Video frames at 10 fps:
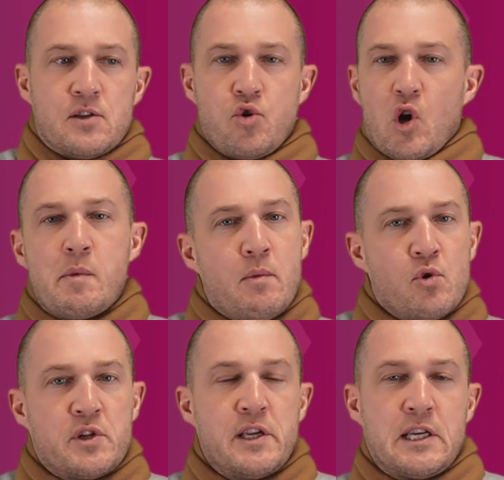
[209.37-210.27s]
talk a bit
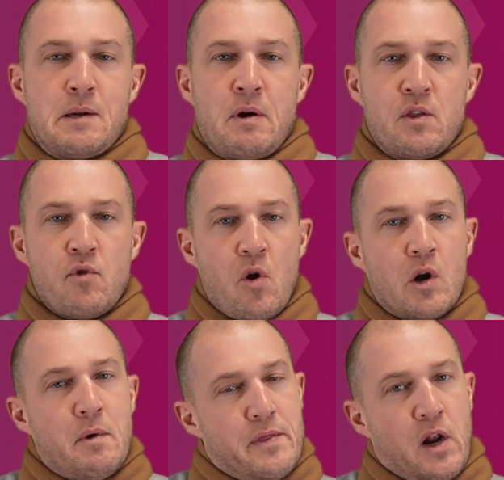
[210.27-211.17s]
more detail about the role
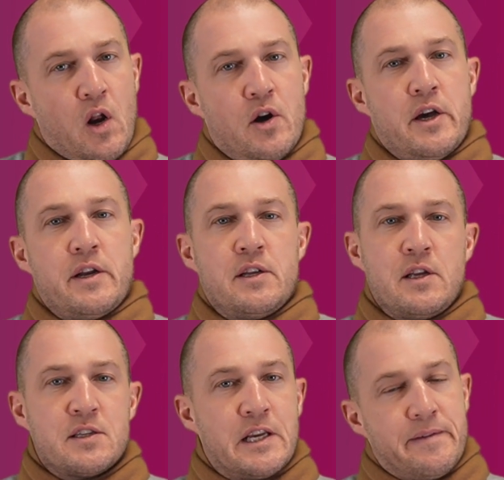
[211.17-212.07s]
and about the client, and
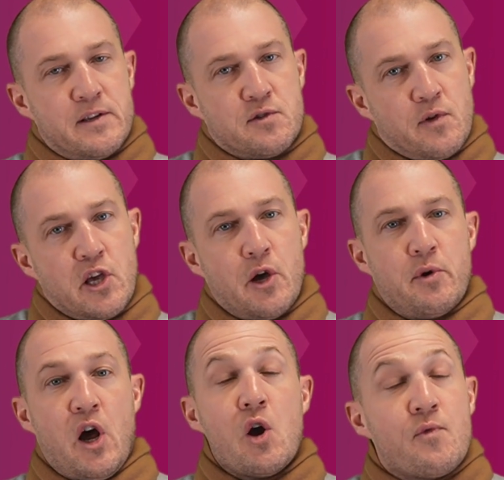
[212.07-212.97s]
then see if it's for you,
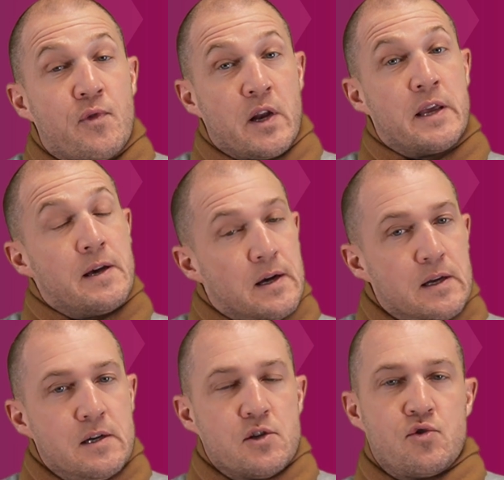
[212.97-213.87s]
and hopefully
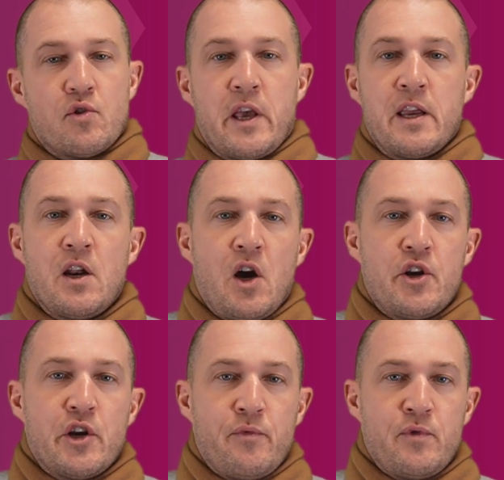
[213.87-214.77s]
sort of get you
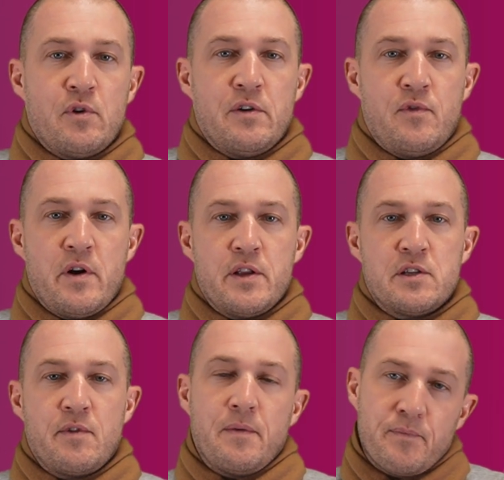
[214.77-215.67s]
lined up for an
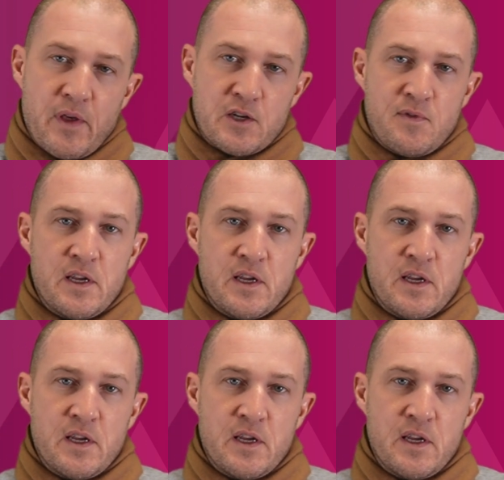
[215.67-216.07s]
interview. Thanks for